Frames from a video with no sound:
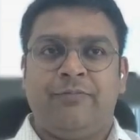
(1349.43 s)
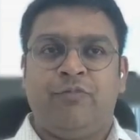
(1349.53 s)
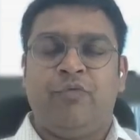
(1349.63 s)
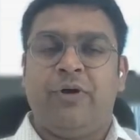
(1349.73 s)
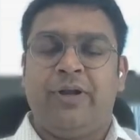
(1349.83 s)

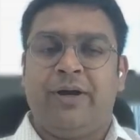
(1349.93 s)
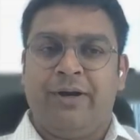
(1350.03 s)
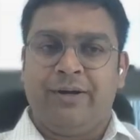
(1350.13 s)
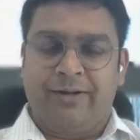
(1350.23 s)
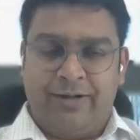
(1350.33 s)
were
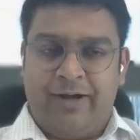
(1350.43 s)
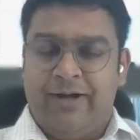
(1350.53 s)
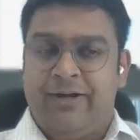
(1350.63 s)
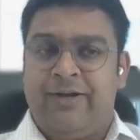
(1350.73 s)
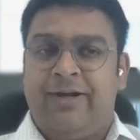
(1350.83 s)

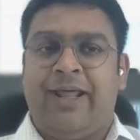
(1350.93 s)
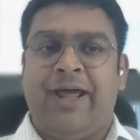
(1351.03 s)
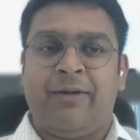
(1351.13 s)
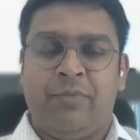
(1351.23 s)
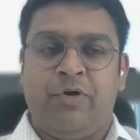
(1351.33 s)
under
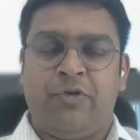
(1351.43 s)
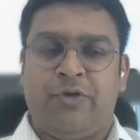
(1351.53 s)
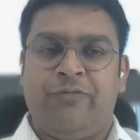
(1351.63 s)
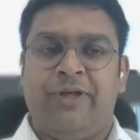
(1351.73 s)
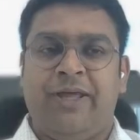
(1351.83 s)
attack because
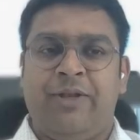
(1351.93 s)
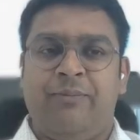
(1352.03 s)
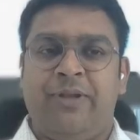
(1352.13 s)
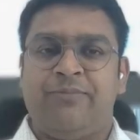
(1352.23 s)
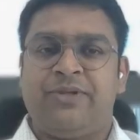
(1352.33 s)
of the
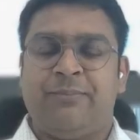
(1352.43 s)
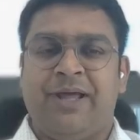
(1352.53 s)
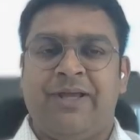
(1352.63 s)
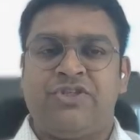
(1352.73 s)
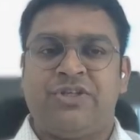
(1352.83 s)
NPM
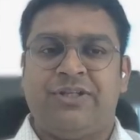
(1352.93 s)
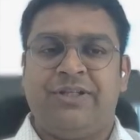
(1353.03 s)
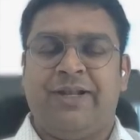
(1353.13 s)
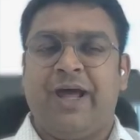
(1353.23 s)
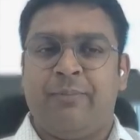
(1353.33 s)
supply chain
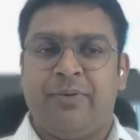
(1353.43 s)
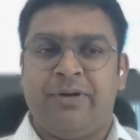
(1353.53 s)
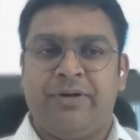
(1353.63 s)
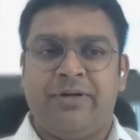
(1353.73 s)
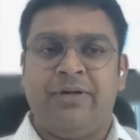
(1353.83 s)
that
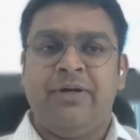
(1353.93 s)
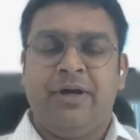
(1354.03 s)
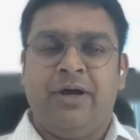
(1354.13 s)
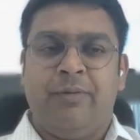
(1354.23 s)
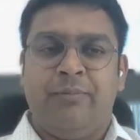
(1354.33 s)
happened
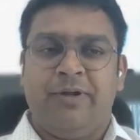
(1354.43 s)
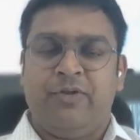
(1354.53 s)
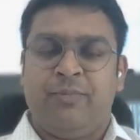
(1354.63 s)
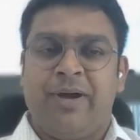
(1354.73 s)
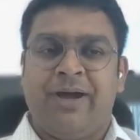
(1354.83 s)
a
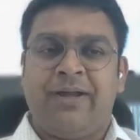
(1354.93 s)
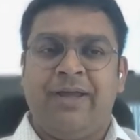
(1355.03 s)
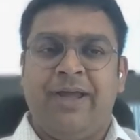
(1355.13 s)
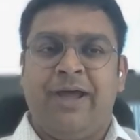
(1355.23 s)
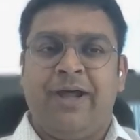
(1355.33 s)
month back,
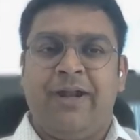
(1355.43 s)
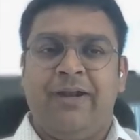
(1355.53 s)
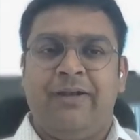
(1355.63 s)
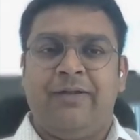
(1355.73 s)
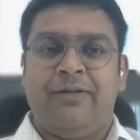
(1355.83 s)

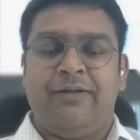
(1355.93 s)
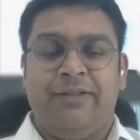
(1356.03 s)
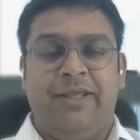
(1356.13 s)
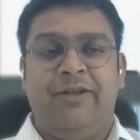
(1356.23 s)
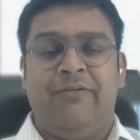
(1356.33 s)
and
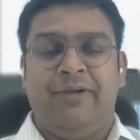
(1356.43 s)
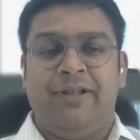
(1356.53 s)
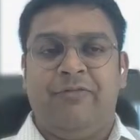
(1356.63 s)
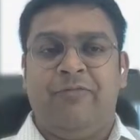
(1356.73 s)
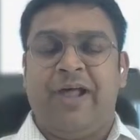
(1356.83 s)
they
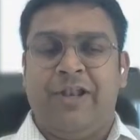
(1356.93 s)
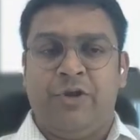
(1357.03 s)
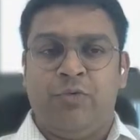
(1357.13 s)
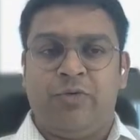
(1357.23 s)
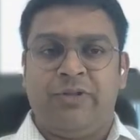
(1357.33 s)
really
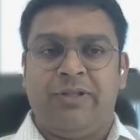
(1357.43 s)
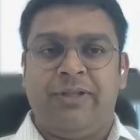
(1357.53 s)
valued